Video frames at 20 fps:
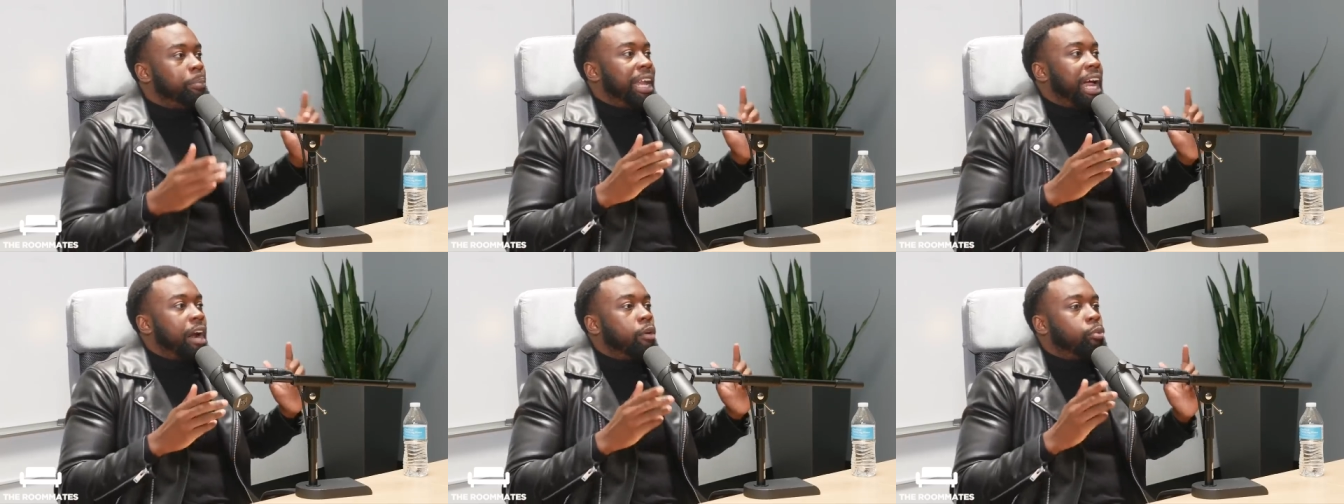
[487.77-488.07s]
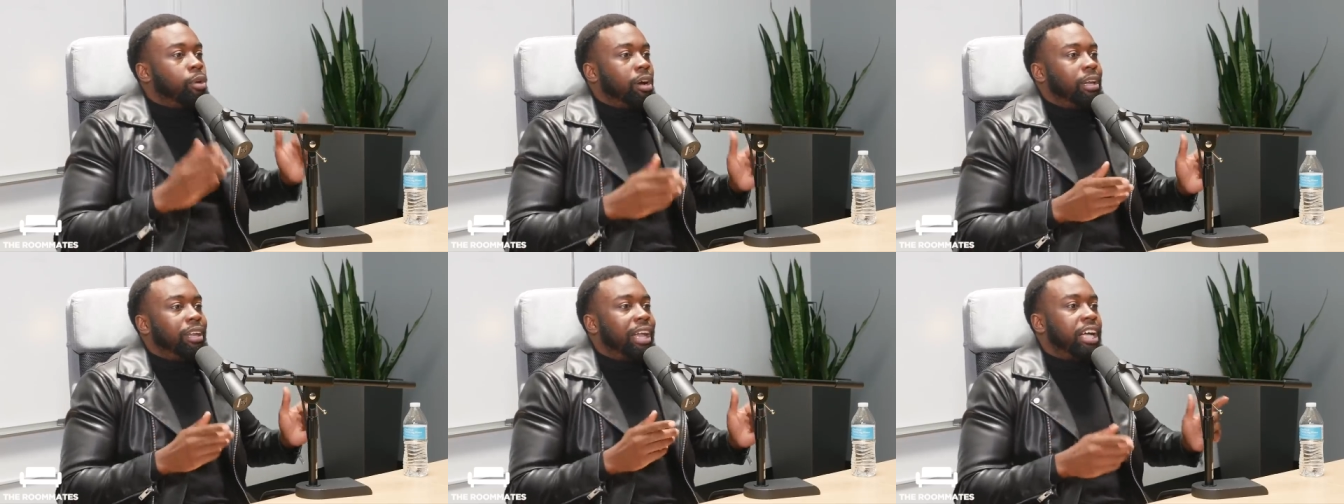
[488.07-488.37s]
but I
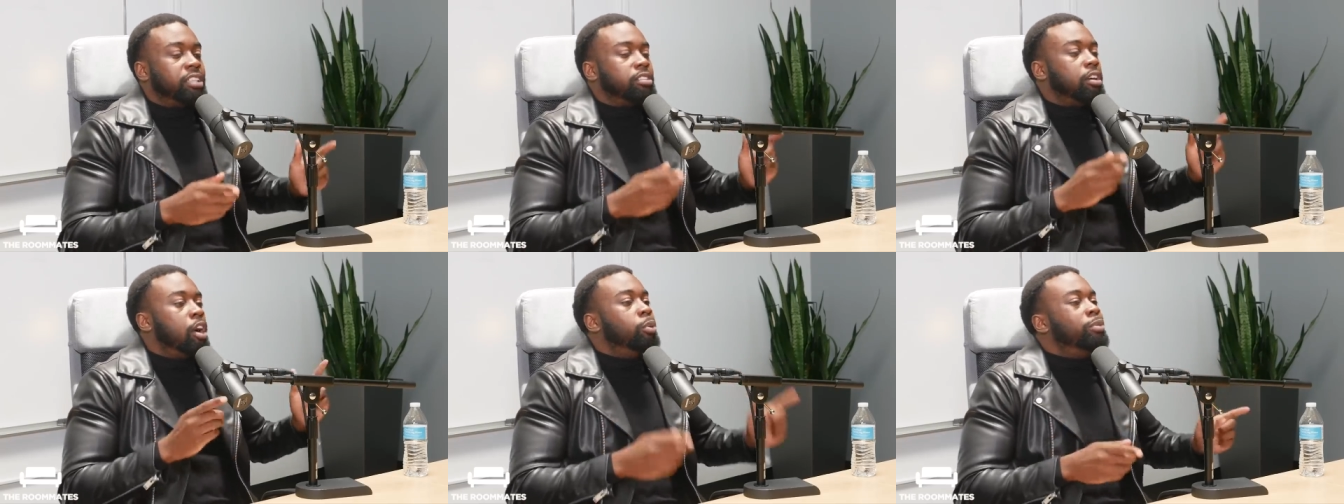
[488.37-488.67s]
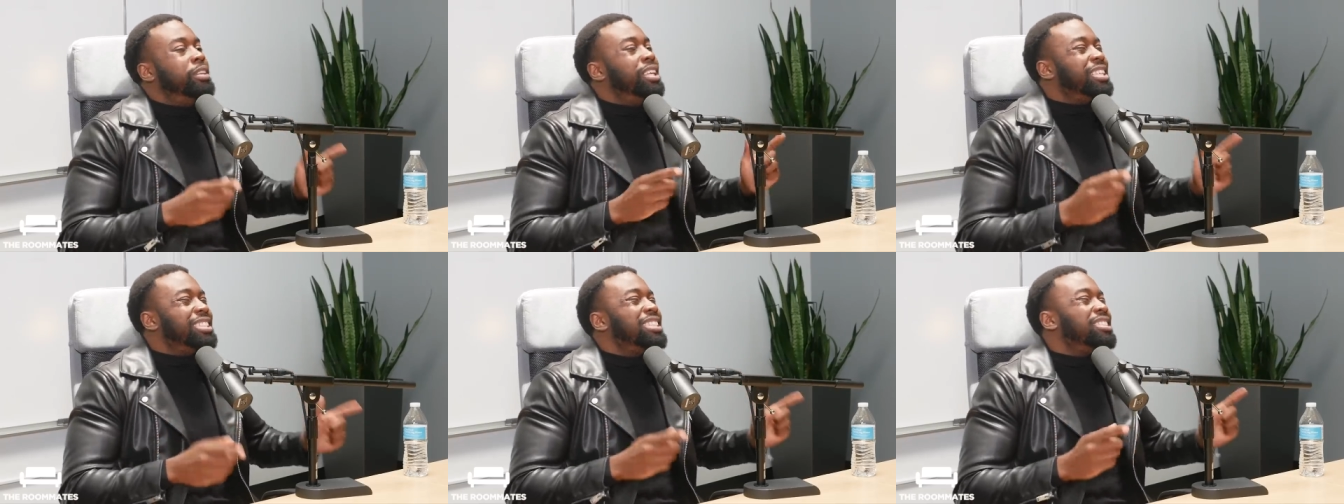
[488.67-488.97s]
realized,
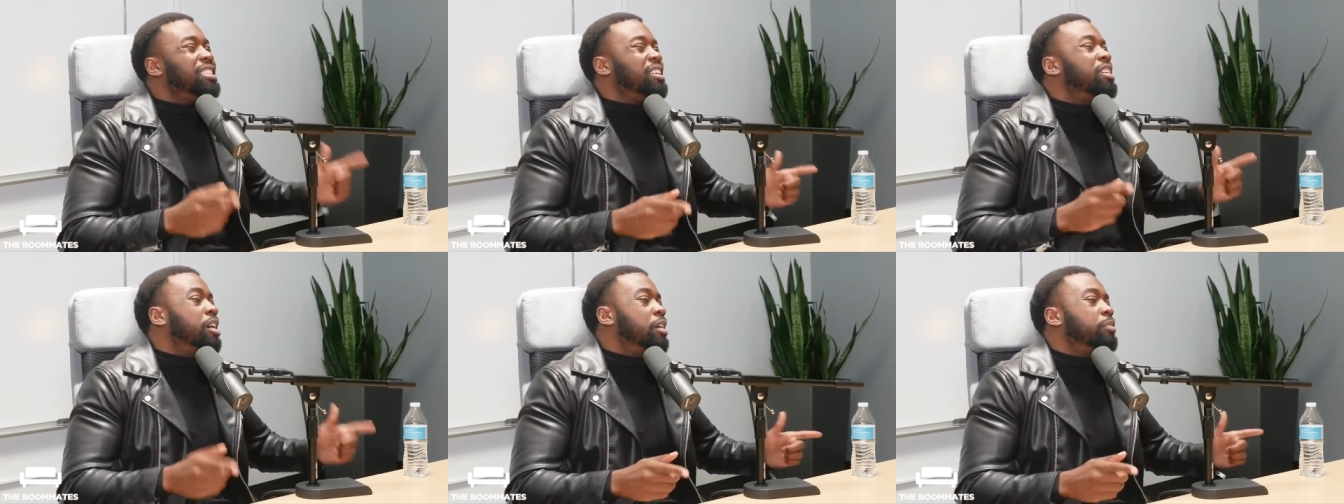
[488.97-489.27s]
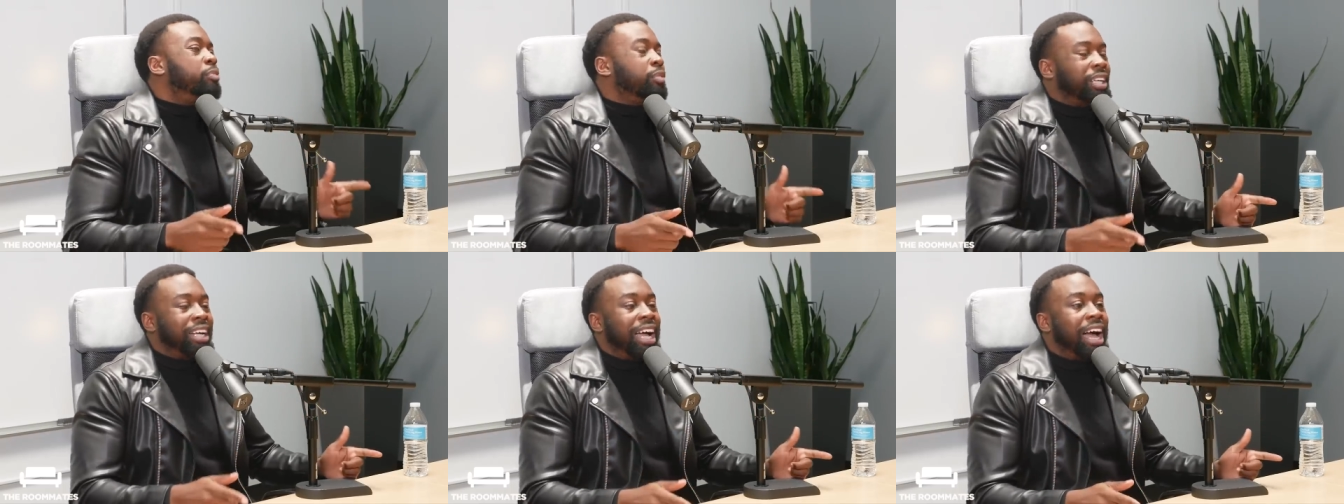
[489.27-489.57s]
oh, this isn't
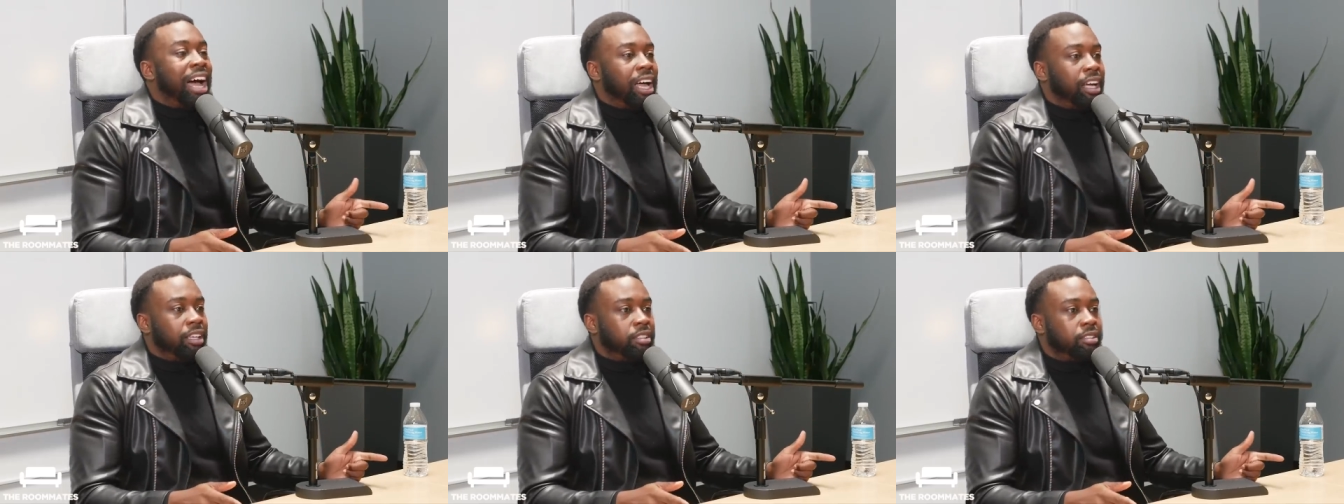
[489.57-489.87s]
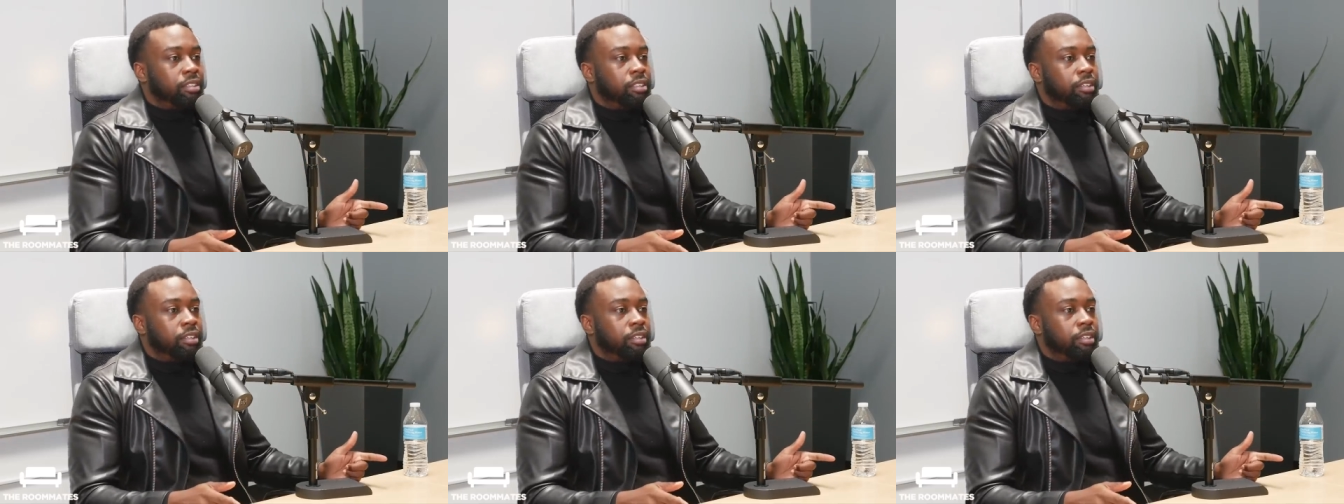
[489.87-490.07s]
good for guys.